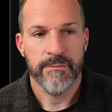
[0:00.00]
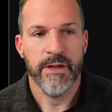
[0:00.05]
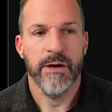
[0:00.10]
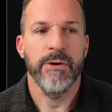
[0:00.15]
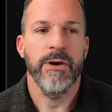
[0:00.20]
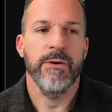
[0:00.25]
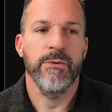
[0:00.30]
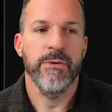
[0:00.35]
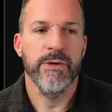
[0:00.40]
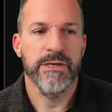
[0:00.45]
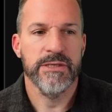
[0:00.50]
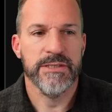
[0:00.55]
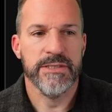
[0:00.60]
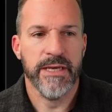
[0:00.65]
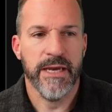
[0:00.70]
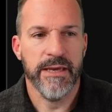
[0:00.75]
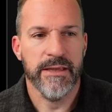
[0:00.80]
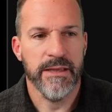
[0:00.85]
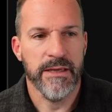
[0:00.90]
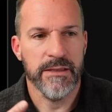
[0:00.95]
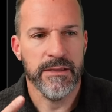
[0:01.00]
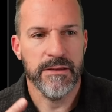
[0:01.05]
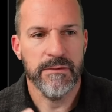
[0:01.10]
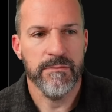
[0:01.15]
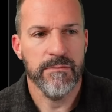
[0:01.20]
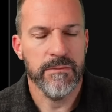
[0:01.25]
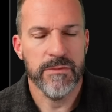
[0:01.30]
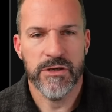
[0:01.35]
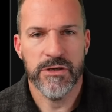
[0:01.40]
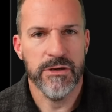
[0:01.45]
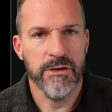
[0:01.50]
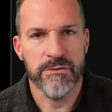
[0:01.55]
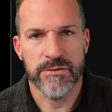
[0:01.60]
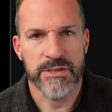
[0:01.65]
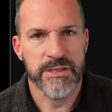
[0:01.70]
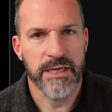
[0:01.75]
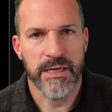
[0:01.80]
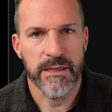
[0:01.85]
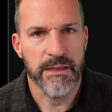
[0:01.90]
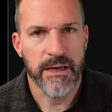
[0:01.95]
Now, I will say that you don't
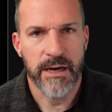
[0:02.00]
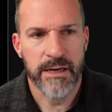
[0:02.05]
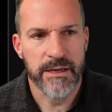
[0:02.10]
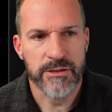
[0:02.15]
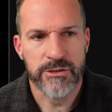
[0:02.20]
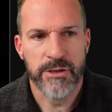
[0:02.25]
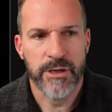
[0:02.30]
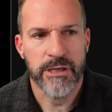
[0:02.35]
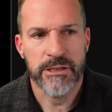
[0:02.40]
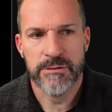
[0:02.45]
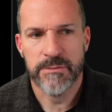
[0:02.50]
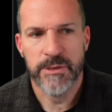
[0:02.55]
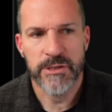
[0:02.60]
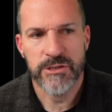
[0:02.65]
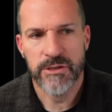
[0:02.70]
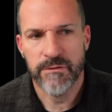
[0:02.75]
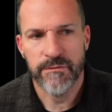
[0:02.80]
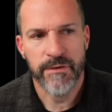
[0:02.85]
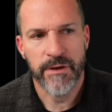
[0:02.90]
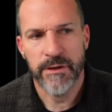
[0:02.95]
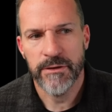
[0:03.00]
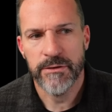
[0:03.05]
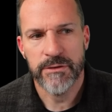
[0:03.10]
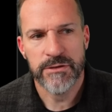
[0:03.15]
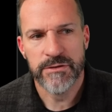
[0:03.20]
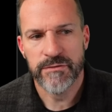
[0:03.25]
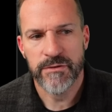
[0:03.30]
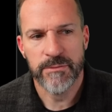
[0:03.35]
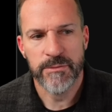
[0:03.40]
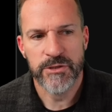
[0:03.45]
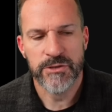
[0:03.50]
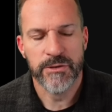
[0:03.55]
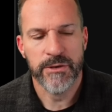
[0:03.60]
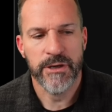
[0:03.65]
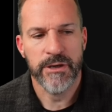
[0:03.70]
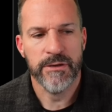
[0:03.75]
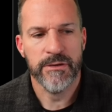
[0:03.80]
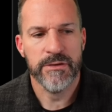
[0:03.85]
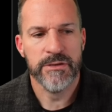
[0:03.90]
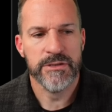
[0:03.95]
see a lot of transmission failures from the
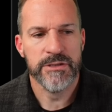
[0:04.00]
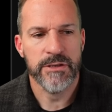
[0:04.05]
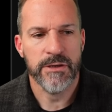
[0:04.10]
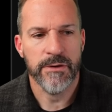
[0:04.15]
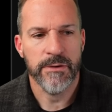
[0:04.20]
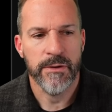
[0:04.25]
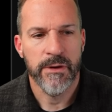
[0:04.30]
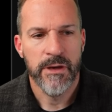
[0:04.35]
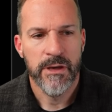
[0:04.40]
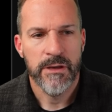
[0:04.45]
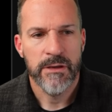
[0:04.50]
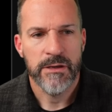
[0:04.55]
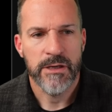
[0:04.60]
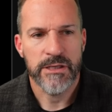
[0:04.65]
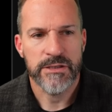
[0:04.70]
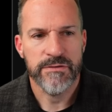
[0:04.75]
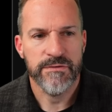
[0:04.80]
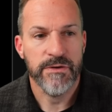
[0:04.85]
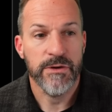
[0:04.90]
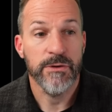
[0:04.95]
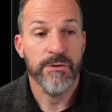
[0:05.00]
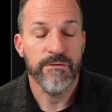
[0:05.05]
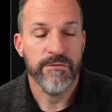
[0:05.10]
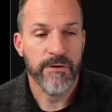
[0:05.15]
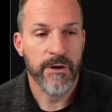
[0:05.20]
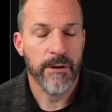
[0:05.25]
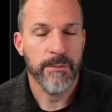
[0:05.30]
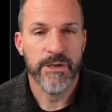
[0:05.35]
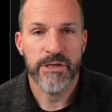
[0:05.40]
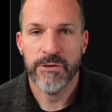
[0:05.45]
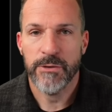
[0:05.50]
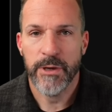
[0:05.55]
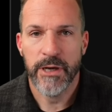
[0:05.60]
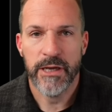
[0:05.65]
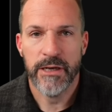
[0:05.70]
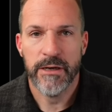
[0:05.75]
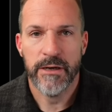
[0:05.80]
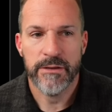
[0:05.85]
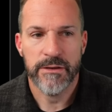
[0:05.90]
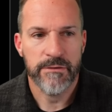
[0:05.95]
Toyotas, so it's few and far
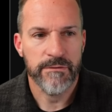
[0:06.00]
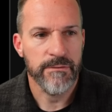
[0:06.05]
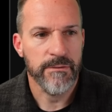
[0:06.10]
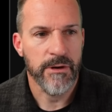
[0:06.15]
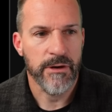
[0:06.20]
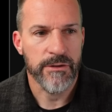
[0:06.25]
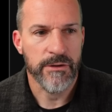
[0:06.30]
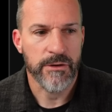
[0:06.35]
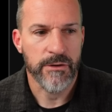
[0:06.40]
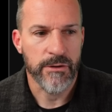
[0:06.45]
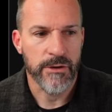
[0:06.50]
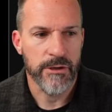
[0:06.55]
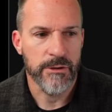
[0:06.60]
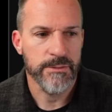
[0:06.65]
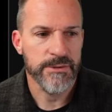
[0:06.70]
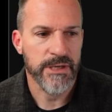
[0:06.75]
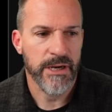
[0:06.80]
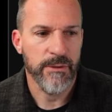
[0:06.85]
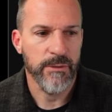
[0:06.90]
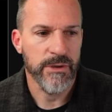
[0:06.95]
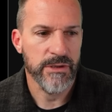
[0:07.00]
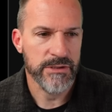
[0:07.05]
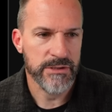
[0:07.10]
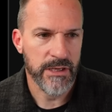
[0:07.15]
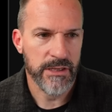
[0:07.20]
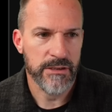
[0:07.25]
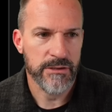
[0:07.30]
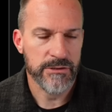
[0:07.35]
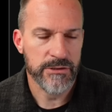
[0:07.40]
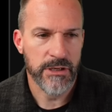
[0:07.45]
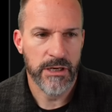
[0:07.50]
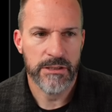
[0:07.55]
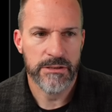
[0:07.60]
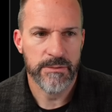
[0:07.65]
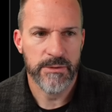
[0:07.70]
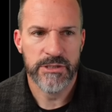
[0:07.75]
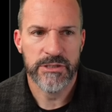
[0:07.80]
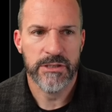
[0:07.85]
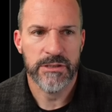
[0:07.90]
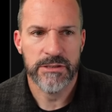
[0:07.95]
between on the groups. I will say their
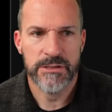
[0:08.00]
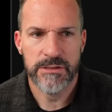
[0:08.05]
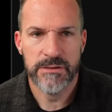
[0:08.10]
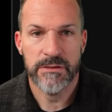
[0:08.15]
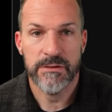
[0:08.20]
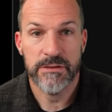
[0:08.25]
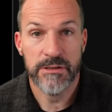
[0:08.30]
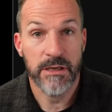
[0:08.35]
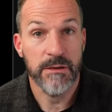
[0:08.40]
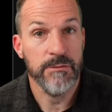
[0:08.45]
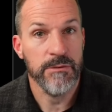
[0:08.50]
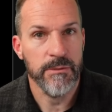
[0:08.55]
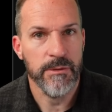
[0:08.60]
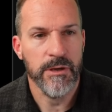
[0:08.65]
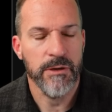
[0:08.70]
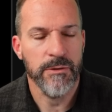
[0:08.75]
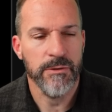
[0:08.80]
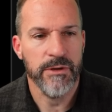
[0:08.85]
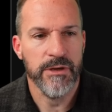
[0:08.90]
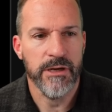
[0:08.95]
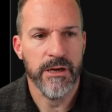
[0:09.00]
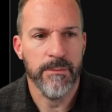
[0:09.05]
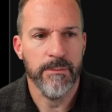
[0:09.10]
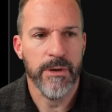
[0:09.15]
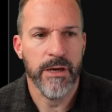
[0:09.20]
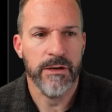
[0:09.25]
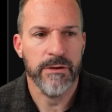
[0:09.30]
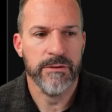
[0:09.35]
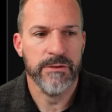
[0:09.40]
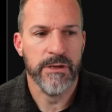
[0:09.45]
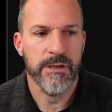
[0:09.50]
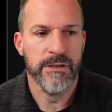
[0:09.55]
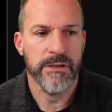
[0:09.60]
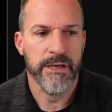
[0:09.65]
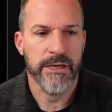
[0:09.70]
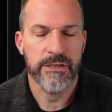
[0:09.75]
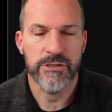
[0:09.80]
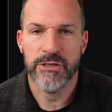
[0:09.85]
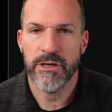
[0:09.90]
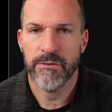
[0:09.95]
transmissions seem to be holding up better than
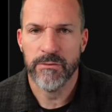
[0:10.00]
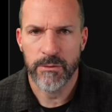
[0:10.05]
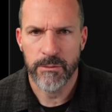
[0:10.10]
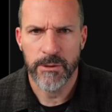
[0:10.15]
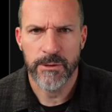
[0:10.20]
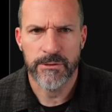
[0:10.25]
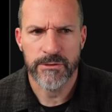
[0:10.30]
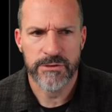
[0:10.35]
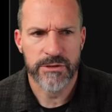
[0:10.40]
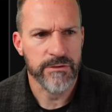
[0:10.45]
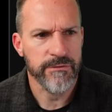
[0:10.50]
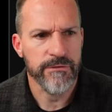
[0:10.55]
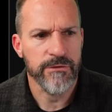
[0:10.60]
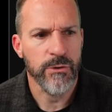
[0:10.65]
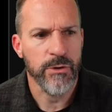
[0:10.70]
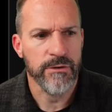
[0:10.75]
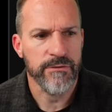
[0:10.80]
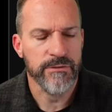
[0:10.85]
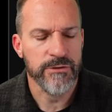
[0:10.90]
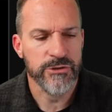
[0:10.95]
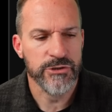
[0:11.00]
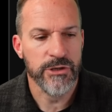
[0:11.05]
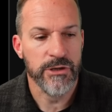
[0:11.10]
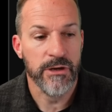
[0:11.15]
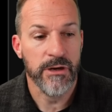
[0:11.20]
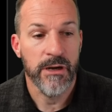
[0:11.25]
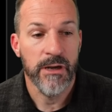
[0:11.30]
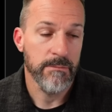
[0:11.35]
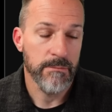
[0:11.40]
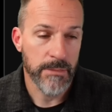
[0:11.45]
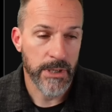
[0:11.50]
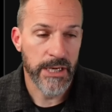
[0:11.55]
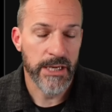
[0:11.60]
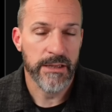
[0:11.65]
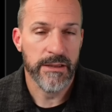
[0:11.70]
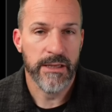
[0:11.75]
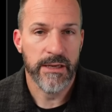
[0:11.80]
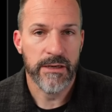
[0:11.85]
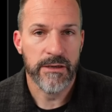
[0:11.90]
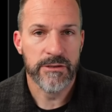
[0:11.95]
like General Motors and Ford for sure,
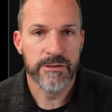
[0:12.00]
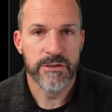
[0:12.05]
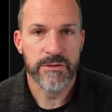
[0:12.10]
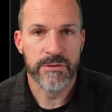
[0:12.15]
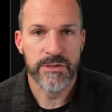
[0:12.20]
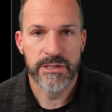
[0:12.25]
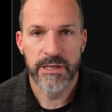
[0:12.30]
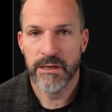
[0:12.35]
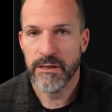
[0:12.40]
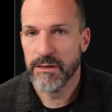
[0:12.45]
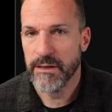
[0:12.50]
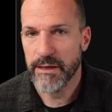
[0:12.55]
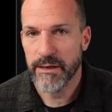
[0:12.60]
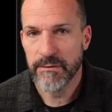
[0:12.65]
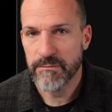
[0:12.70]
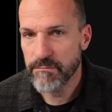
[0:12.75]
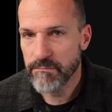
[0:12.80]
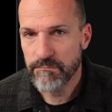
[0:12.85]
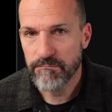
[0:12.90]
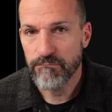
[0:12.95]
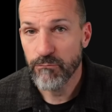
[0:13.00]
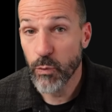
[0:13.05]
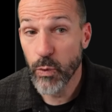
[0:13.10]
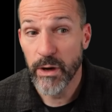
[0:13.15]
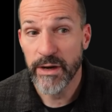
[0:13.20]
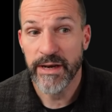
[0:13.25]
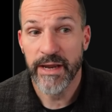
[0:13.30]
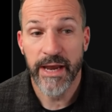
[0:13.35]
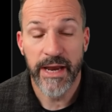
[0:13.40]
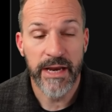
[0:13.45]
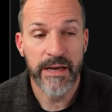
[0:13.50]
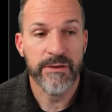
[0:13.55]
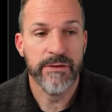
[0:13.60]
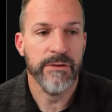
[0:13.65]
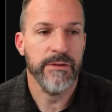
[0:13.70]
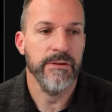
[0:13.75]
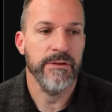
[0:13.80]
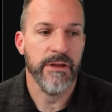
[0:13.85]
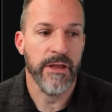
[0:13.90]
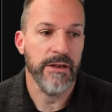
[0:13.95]
but they also sell like 1/8
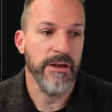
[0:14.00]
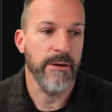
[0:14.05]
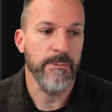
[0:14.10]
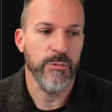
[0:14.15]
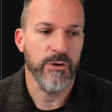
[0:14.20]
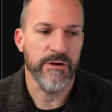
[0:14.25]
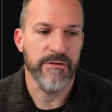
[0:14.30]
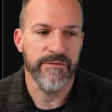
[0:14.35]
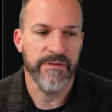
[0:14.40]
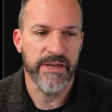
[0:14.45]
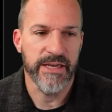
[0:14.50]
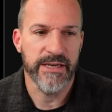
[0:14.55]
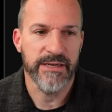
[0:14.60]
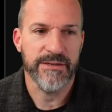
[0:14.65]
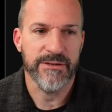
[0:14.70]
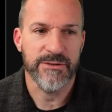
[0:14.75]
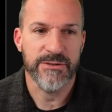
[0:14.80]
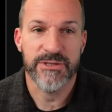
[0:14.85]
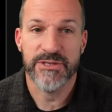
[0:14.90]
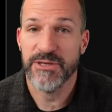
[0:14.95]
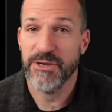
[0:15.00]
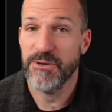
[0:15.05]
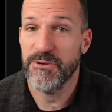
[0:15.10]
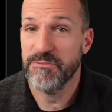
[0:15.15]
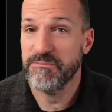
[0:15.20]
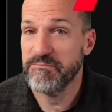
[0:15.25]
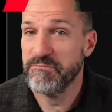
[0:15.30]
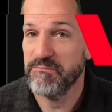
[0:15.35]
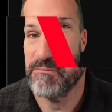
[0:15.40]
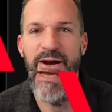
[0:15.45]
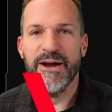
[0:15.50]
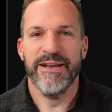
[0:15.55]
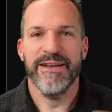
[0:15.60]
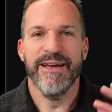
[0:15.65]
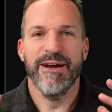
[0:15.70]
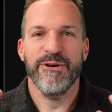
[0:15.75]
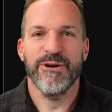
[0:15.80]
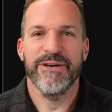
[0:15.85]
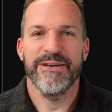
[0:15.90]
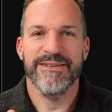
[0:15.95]
the number of vehicles. So, all right,
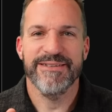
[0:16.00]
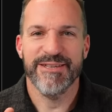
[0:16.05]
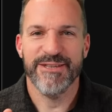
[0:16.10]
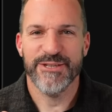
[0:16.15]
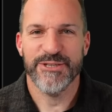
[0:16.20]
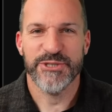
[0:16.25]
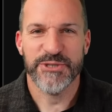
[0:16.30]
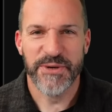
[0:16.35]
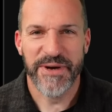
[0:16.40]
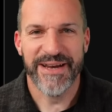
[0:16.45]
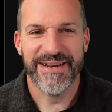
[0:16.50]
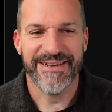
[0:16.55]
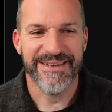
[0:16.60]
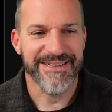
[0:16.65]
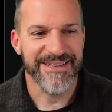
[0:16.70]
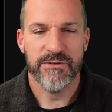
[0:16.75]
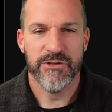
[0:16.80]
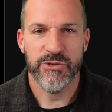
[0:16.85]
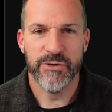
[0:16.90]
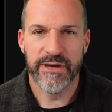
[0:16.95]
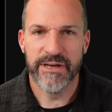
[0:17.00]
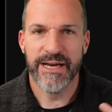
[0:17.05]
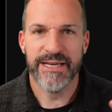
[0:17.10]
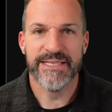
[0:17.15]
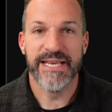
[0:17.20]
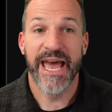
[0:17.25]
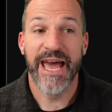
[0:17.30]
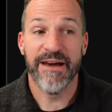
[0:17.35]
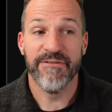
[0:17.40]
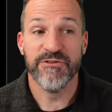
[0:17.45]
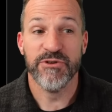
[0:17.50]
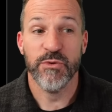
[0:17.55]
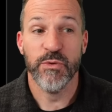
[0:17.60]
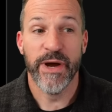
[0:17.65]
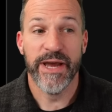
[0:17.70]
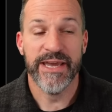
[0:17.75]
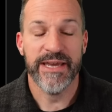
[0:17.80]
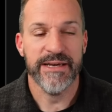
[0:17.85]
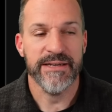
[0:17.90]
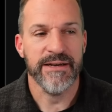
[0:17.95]
now on to the trade-in. That you guys have to
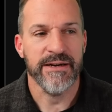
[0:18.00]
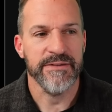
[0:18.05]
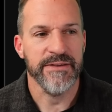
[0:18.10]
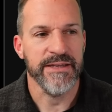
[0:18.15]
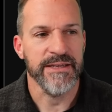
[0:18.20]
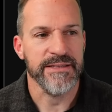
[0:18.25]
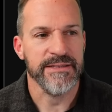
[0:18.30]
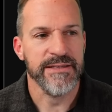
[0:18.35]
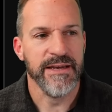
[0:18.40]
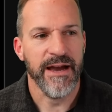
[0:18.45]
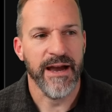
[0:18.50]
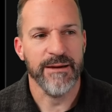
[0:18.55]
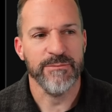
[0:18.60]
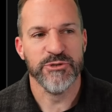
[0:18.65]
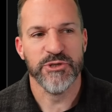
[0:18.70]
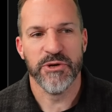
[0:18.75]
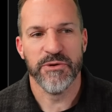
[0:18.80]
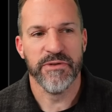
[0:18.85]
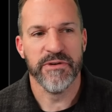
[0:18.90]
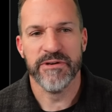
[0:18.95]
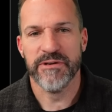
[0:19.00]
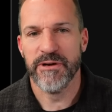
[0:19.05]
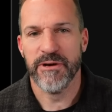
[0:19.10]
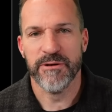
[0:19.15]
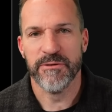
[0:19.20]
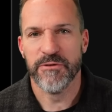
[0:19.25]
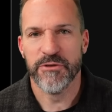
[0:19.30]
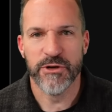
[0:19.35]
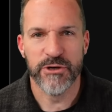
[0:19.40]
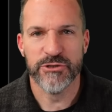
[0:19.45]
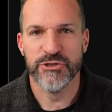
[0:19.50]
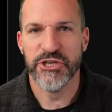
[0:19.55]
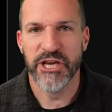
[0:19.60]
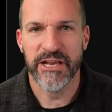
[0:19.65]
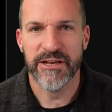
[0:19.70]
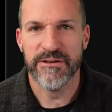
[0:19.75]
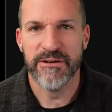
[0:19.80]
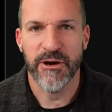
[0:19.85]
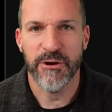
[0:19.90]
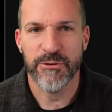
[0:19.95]
weigh in on this. I'm sure there are
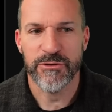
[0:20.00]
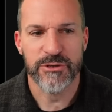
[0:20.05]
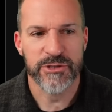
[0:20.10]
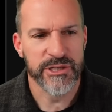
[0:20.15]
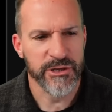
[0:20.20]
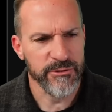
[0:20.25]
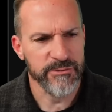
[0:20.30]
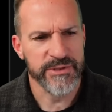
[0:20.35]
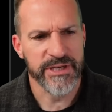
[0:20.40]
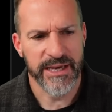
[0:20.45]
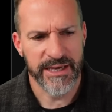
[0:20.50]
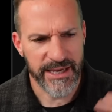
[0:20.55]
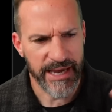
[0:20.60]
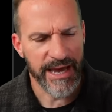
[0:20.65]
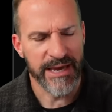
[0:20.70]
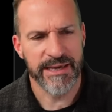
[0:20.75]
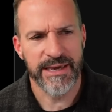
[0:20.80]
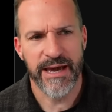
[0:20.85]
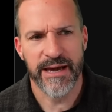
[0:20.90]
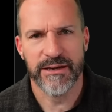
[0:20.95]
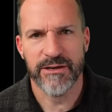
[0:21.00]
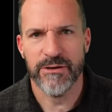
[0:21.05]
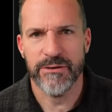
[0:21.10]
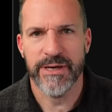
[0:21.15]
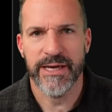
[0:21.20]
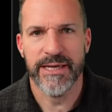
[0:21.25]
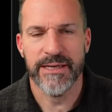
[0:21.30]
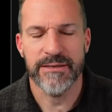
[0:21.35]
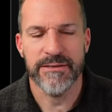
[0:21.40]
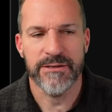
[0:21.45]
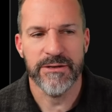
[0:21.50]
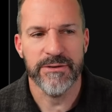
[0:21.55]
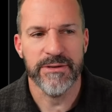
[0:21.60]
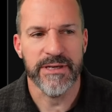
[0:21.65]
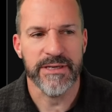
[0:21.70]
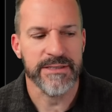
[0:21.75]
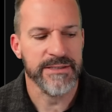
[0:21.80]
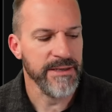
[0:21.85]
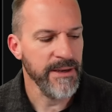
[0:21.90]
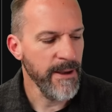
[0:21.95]
third-gen owners that say, yeah, go ahead and do
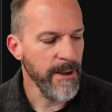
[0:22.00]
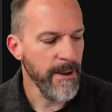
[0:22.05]
this.